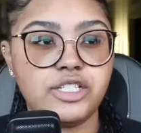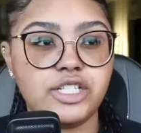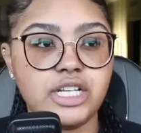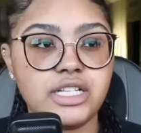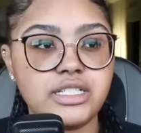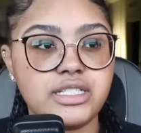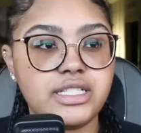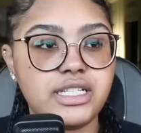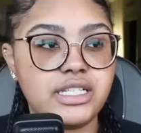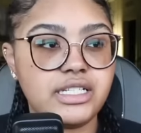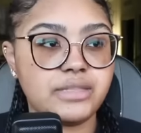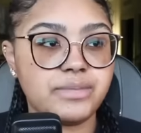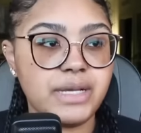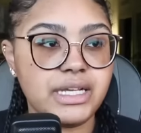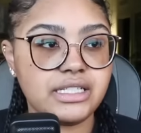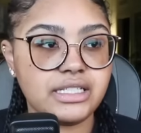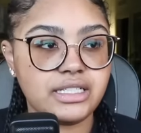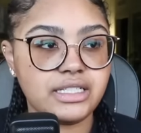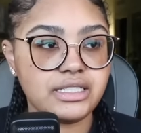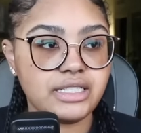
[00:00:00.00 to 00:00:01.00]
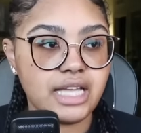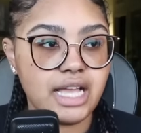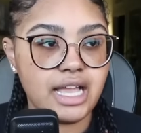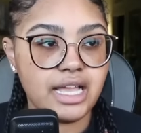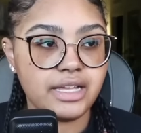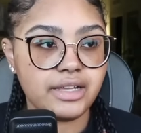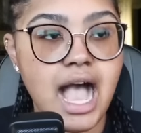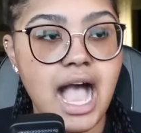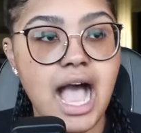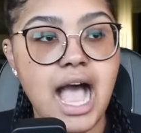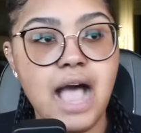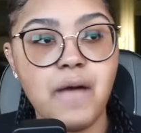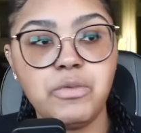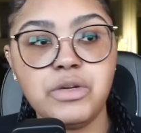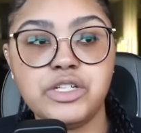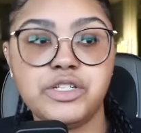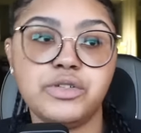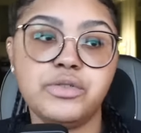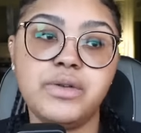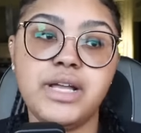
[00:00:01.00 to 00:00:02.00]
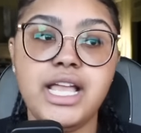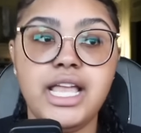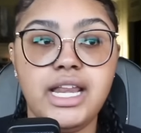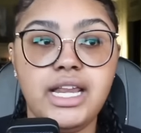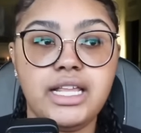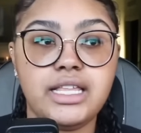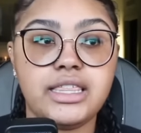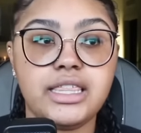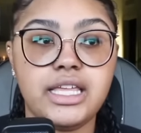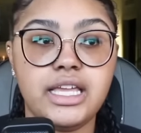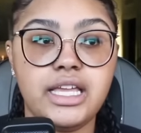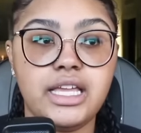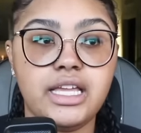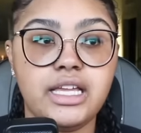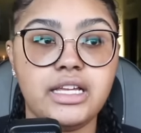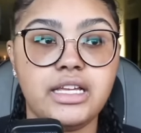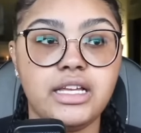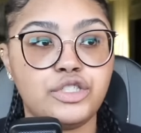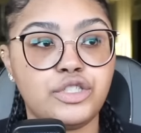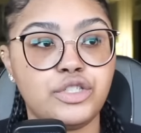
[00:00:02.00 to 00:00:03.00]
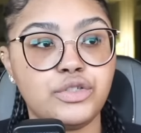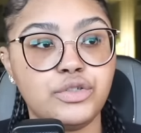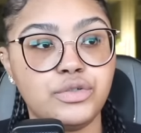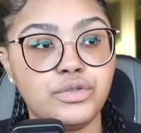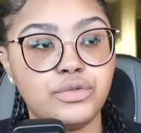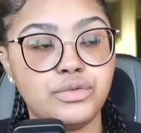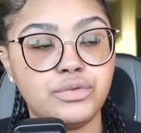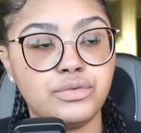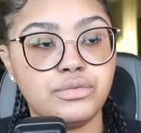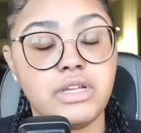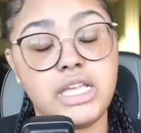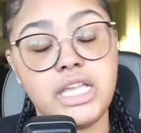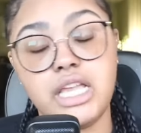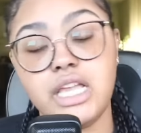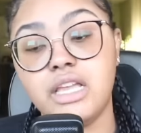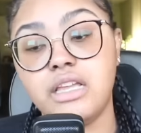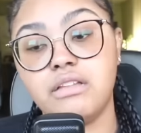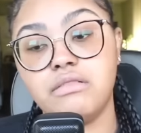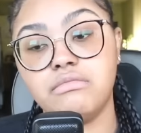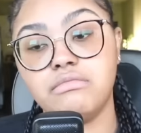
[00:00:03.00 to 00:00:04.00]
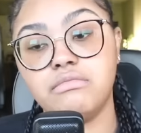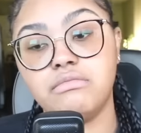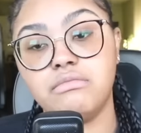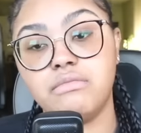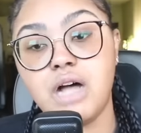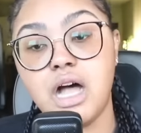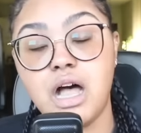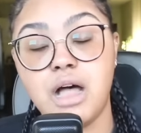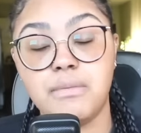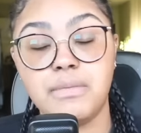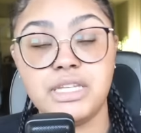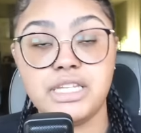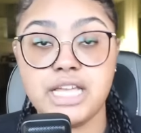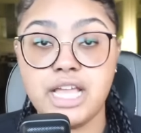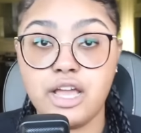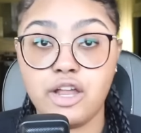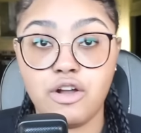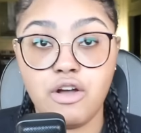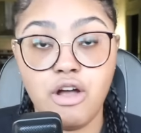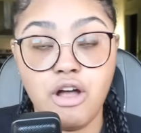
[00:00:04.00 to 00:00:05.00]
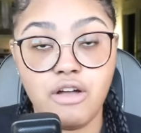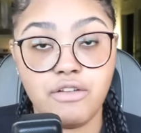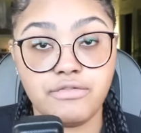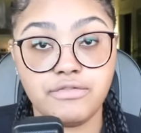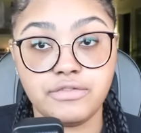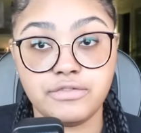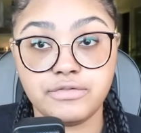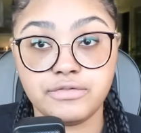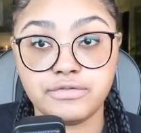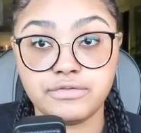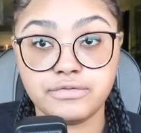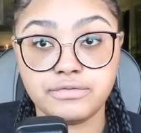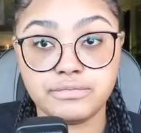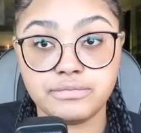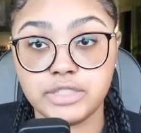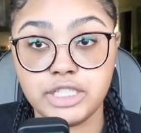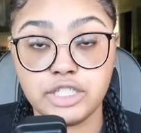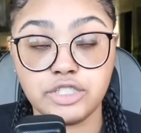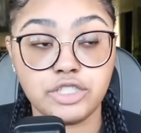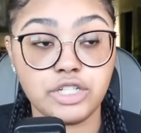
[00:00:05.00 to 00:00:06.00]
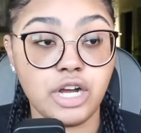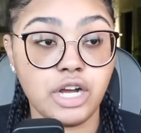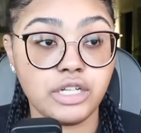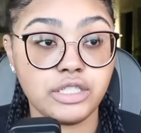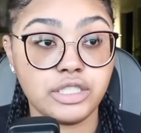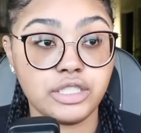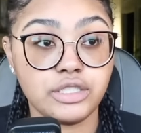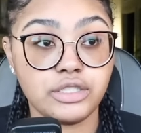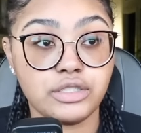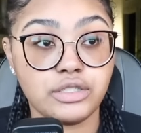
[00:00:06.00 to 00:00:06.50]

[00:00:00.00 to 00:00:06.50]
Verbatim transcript: Justin is basically like, I would do anything to get mom and dad off of their charges.